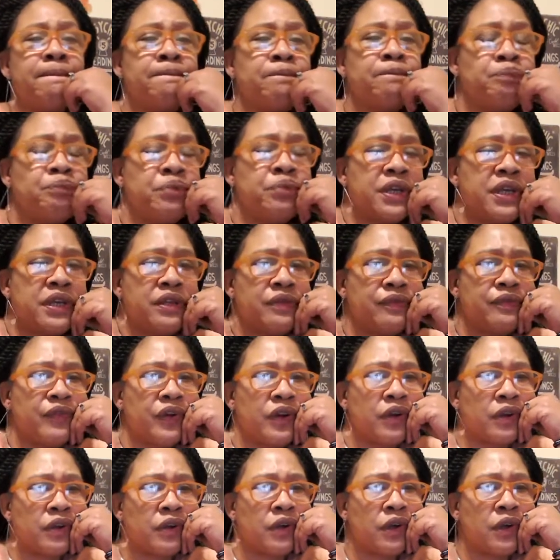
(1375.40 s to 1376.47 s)
Peace,
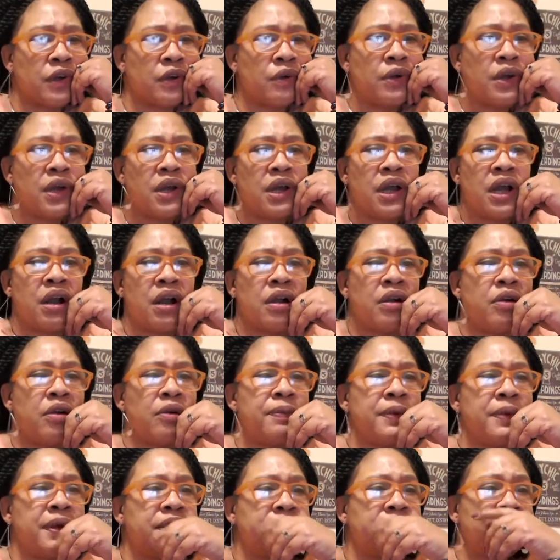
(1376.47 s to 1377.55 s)
Virgo. I hope I
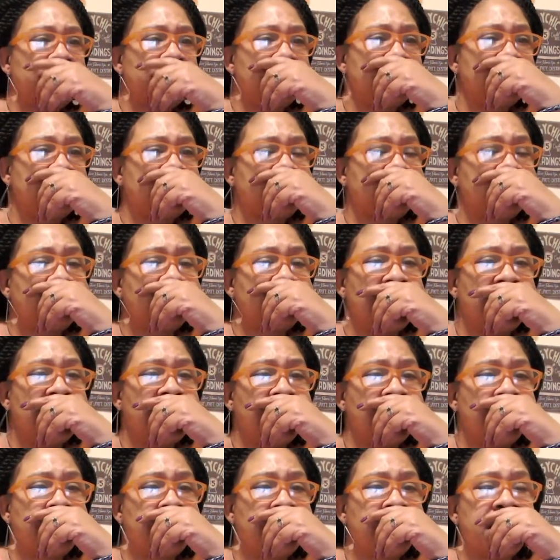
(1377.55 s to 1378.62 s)
am mm,
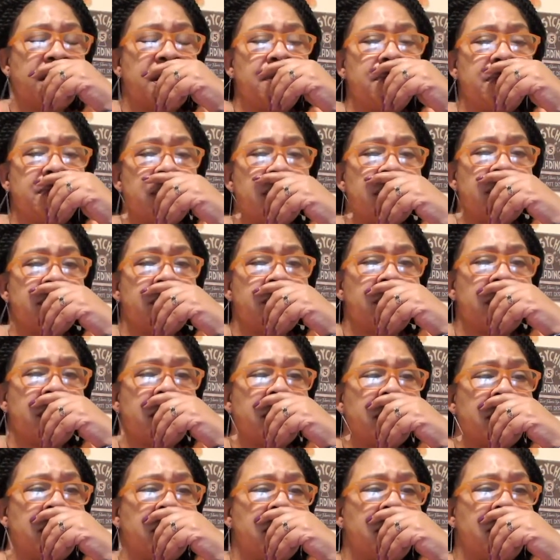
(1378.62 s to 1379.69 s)
gonna keep that to
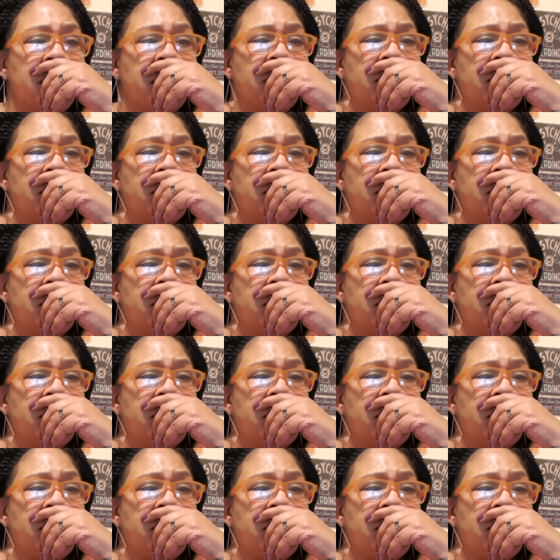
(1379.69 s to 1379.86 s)
myself.